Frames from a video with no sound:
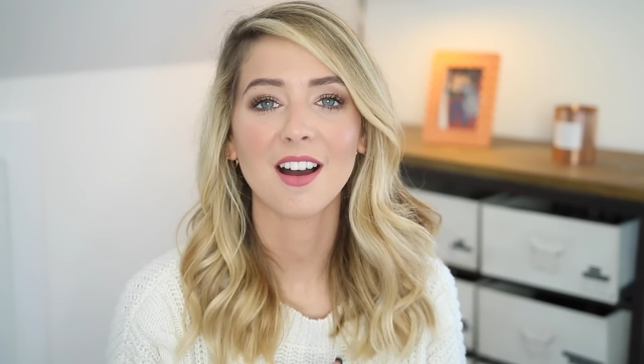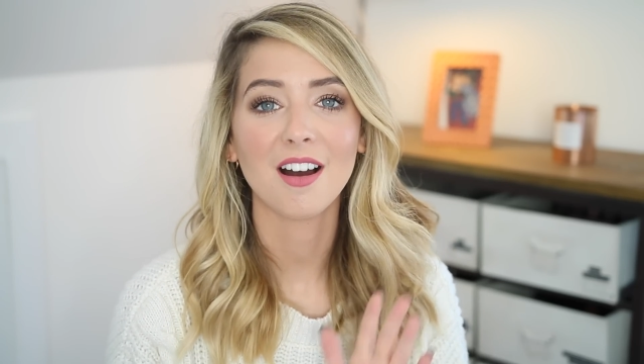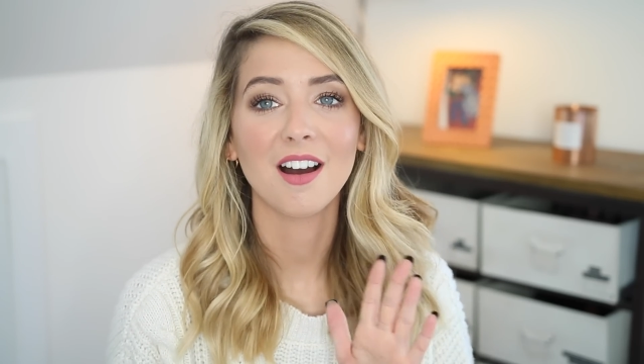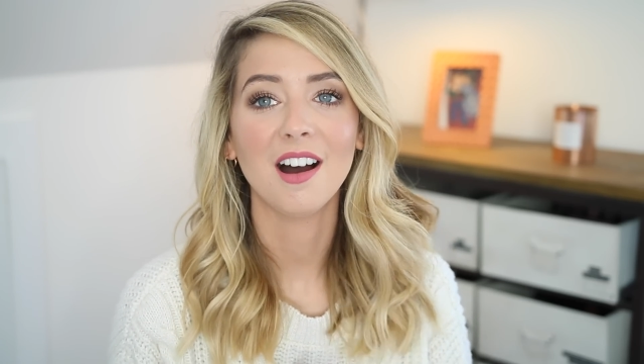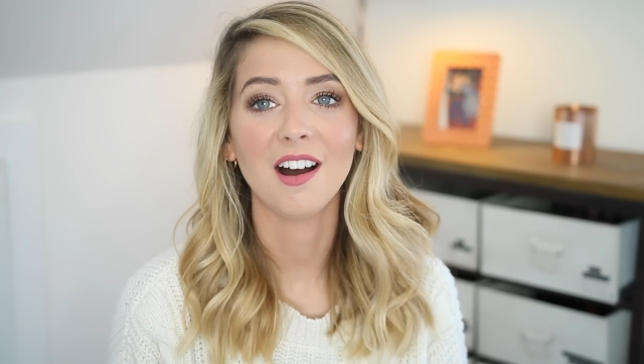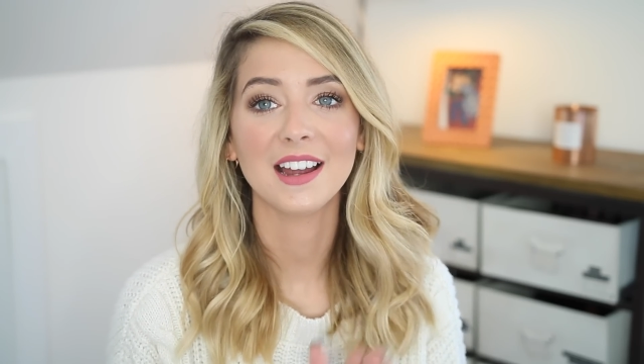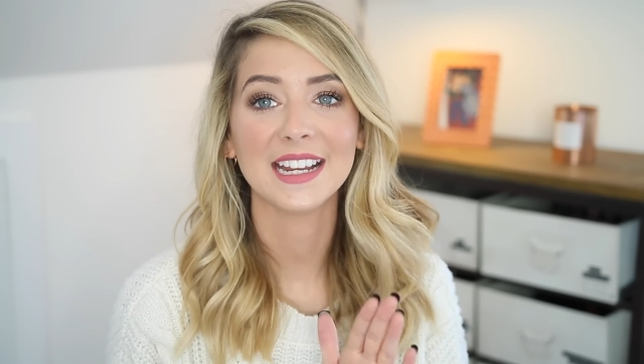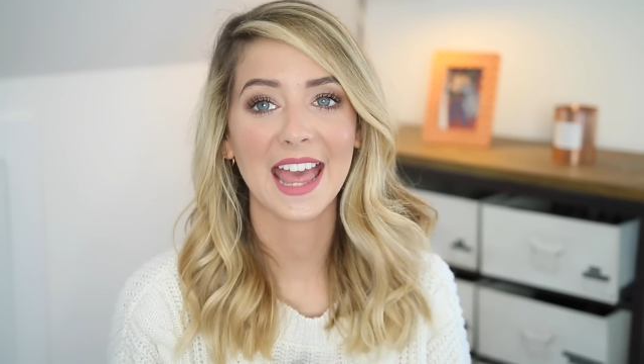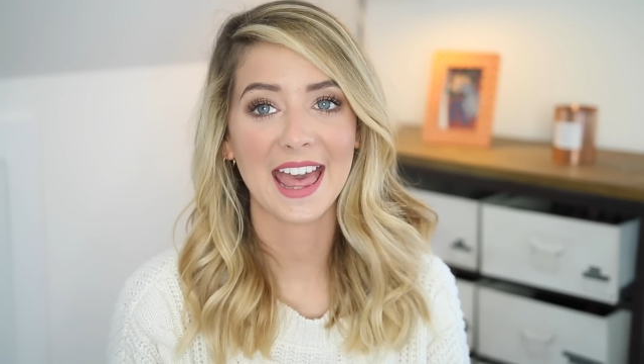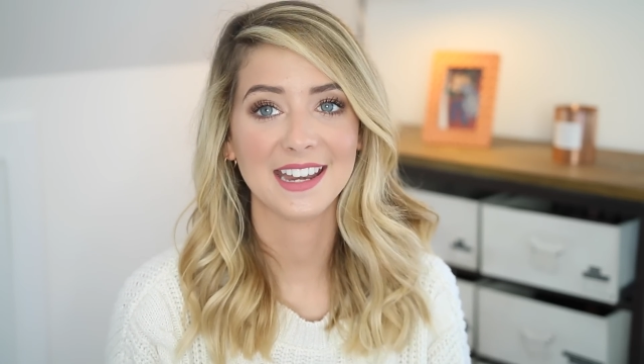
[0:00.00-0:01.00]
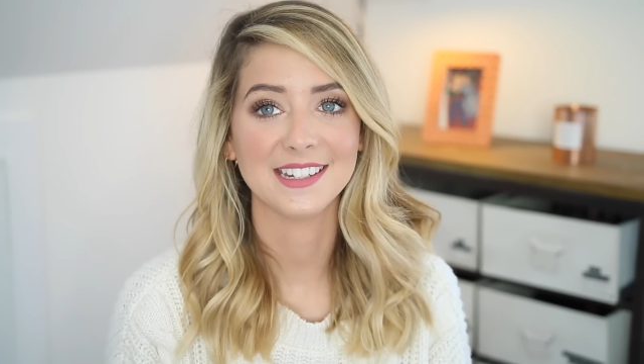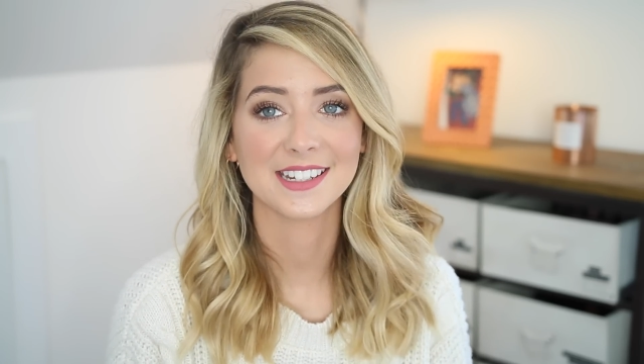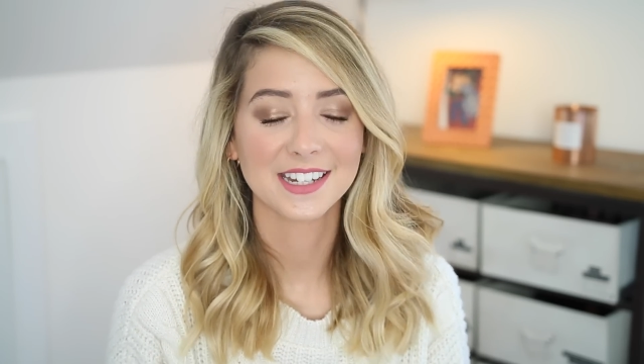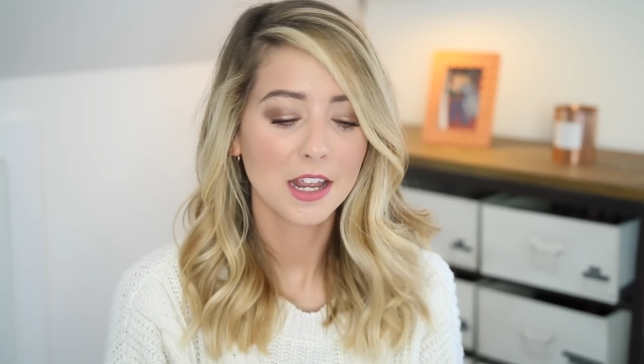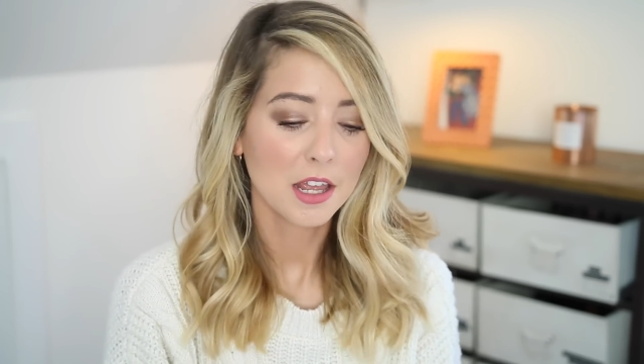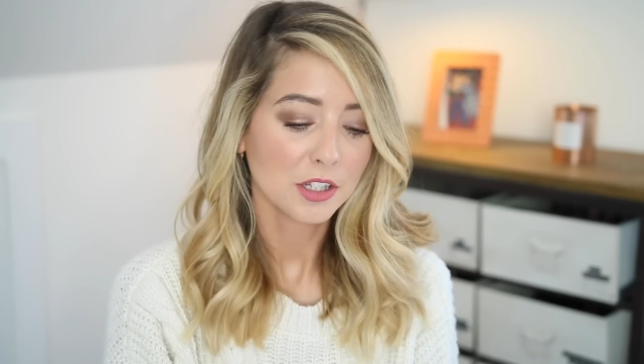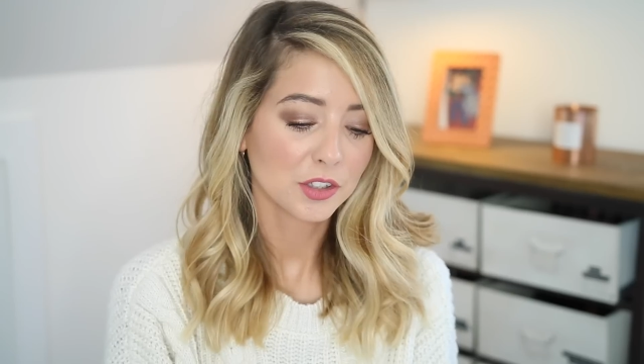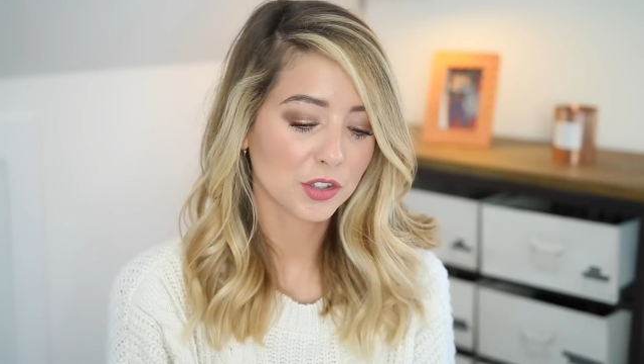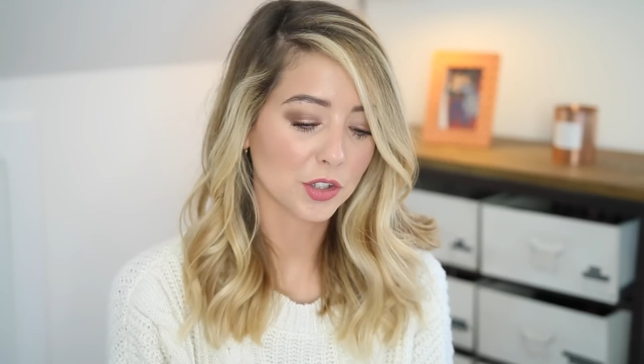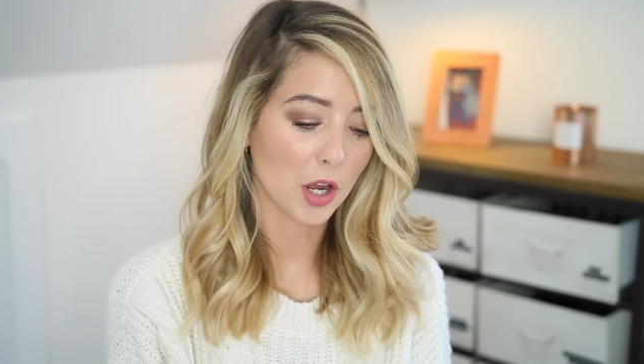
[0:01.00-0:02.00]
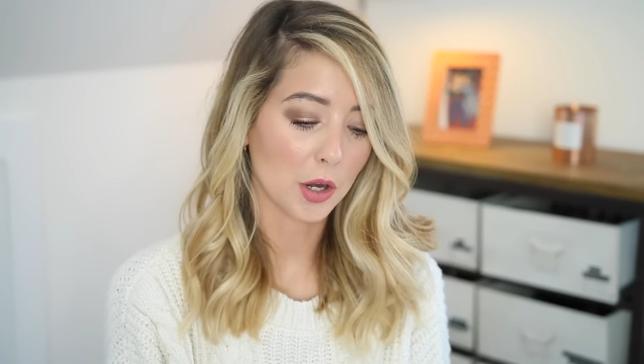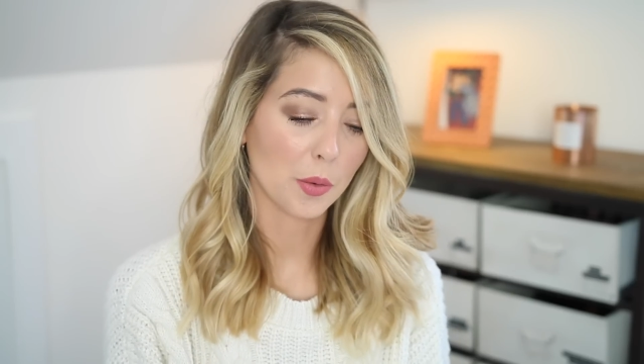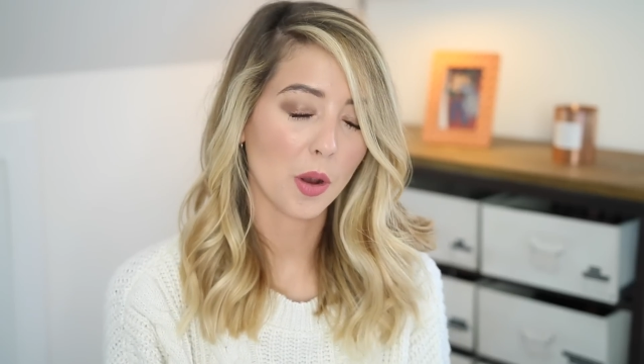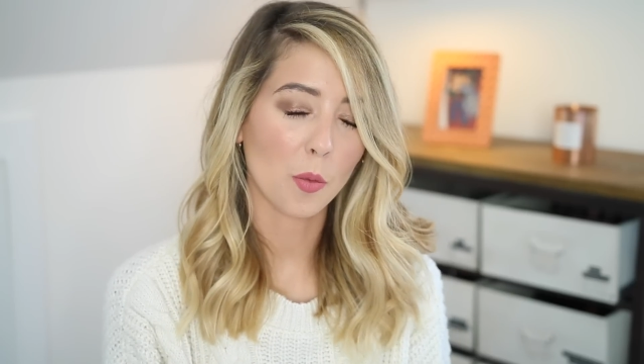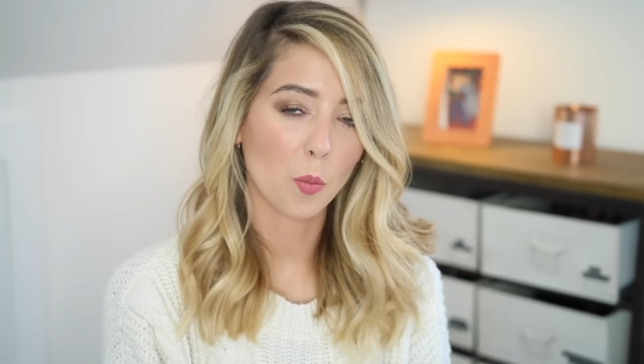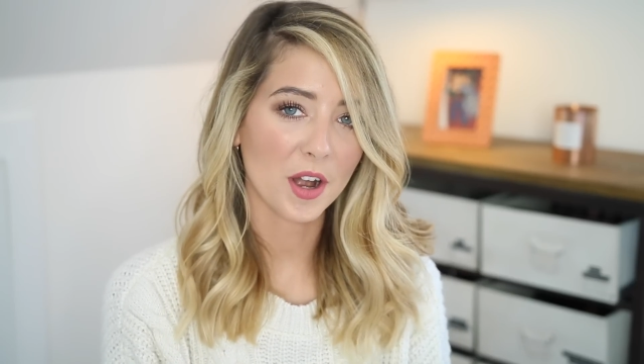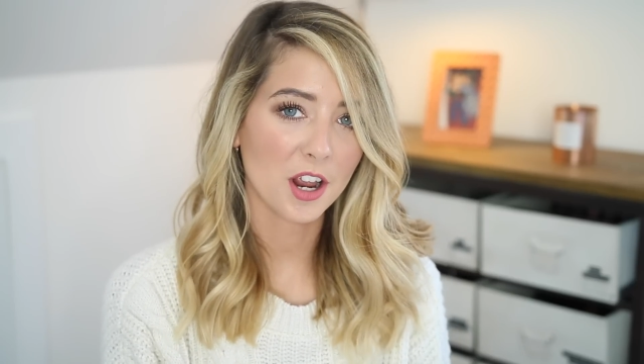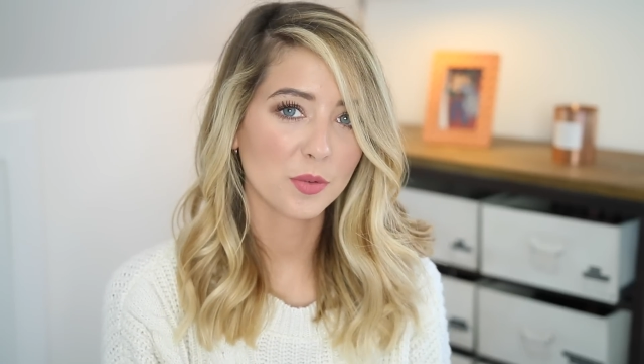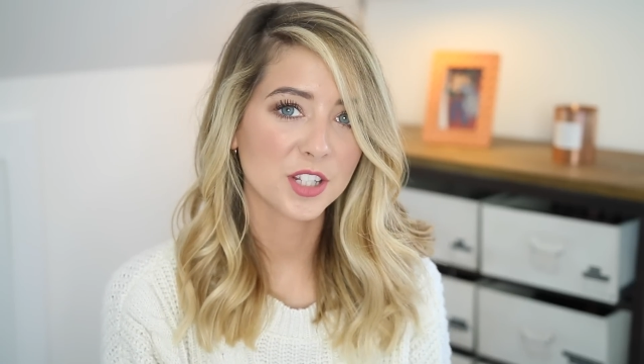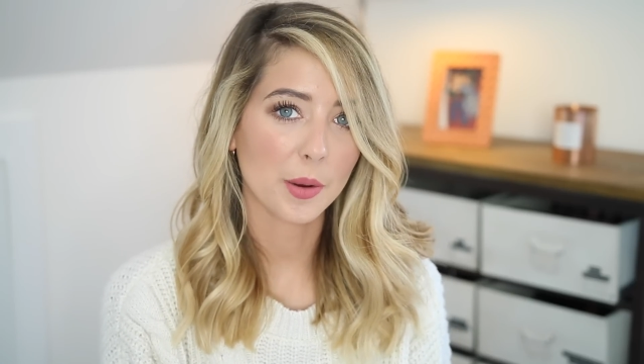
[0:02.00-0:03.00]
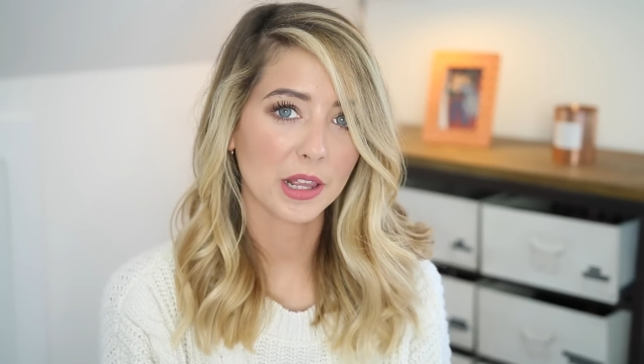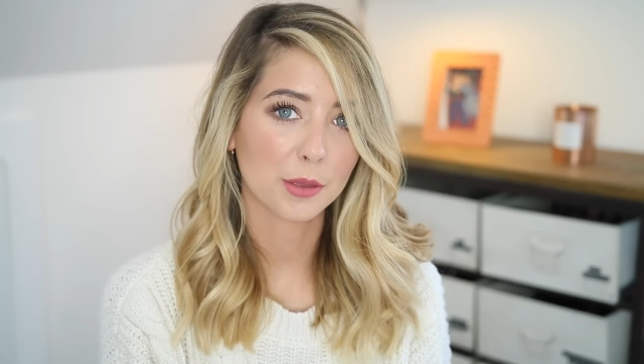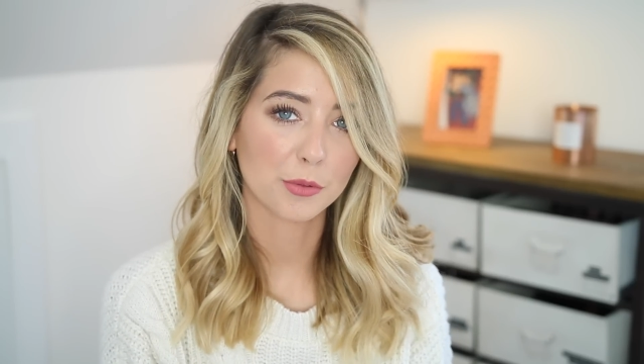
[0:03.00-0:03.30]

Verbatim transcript: are high end. So when I was going